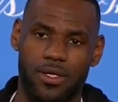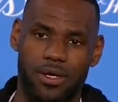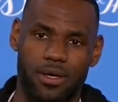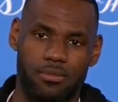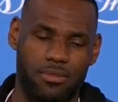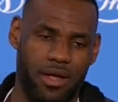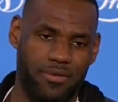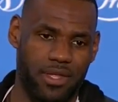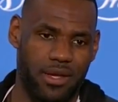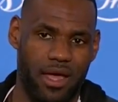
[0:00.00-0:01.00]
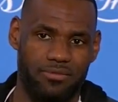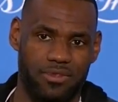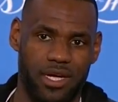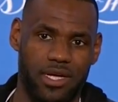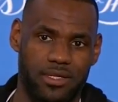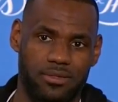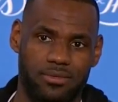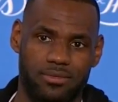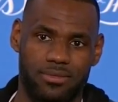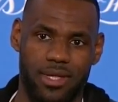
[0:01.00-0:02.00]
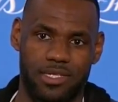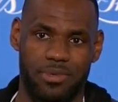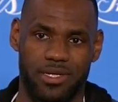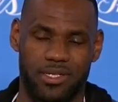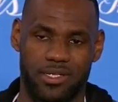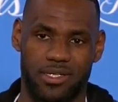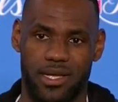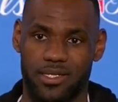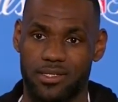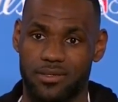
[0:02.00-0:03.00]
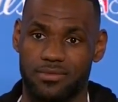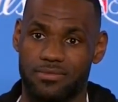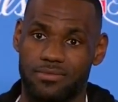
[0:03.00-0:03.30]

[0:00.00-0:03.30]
um, everything that I've done has been a success.